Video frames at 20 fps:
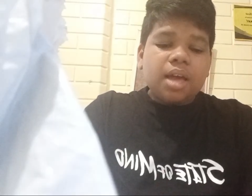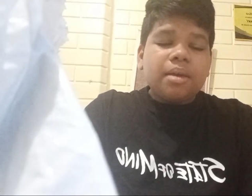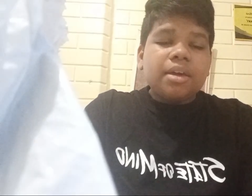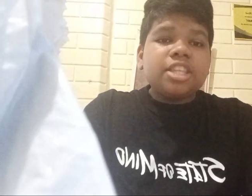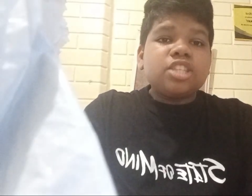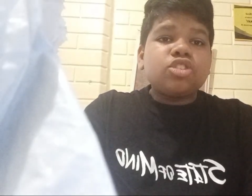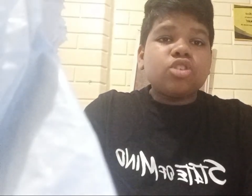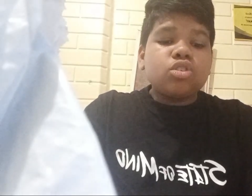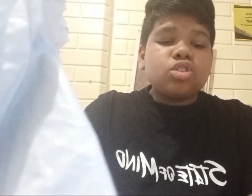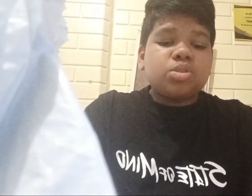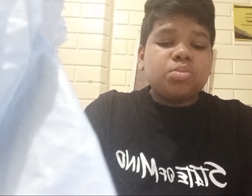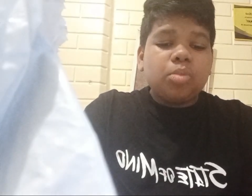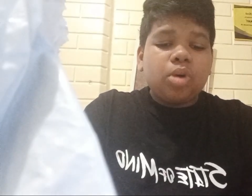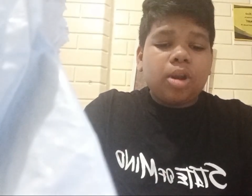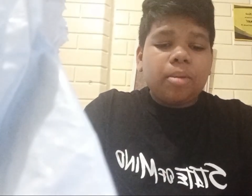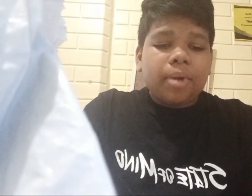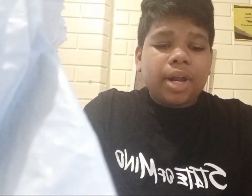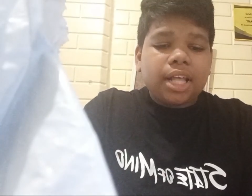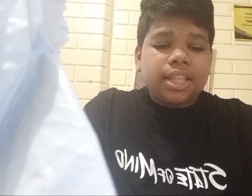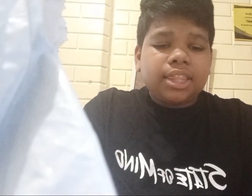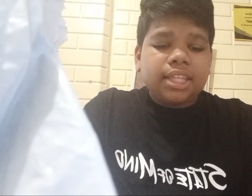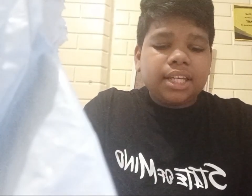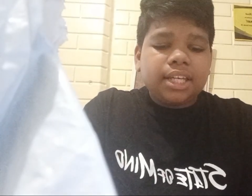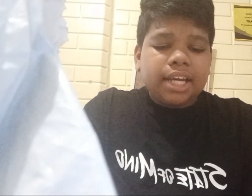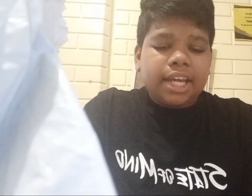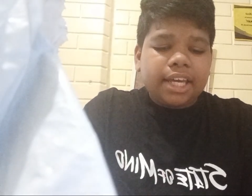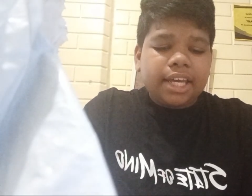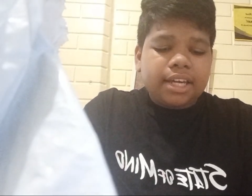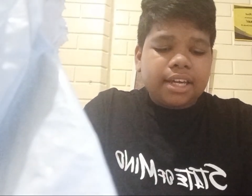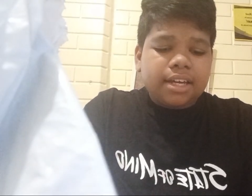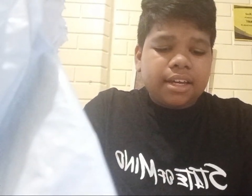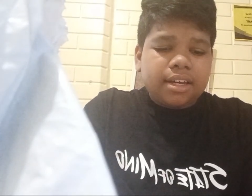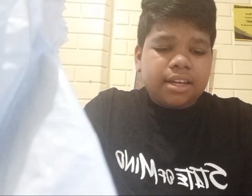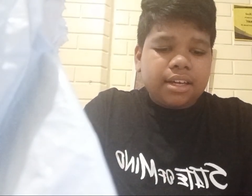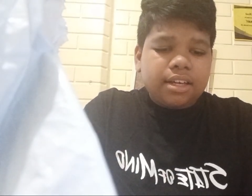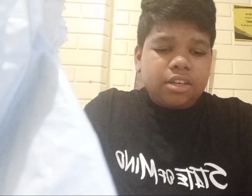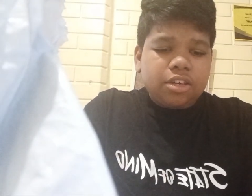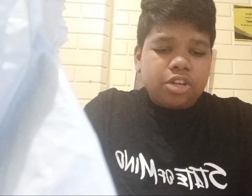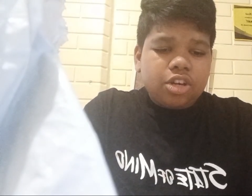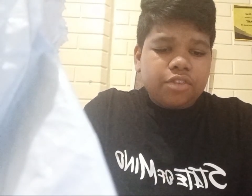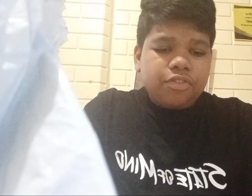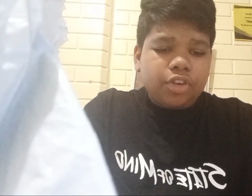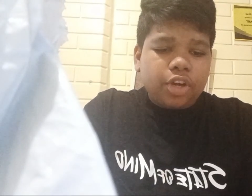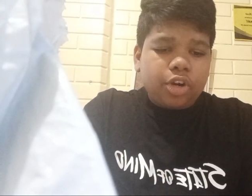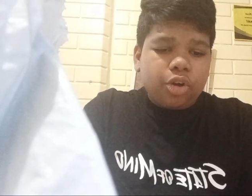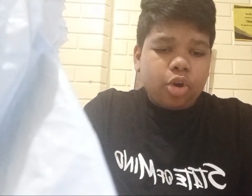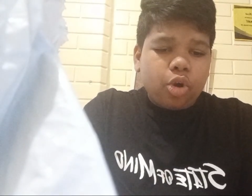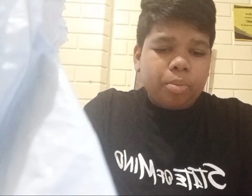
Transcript: It's so small, but I think like if you want to